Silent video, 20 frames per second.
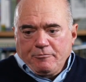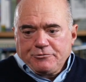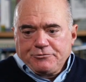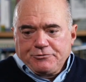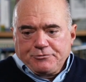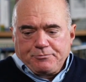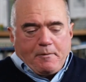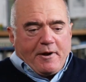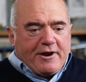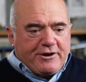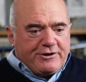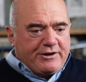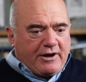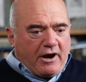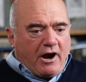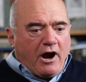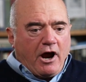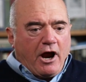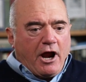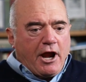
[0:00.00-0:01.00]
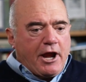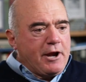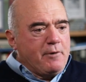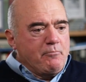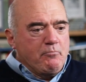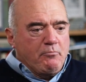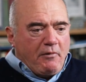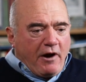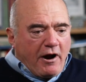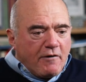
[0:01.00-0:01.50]
spend
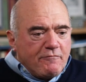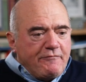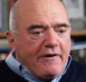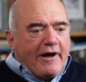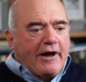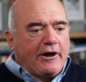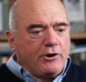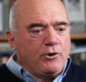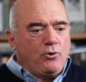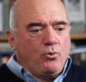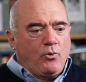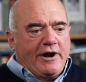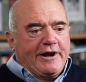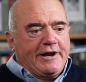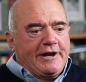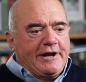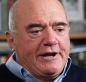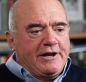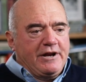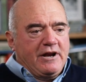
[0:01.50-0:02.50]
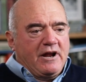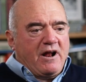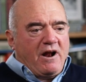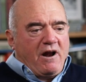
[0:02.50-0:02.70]
time evaluating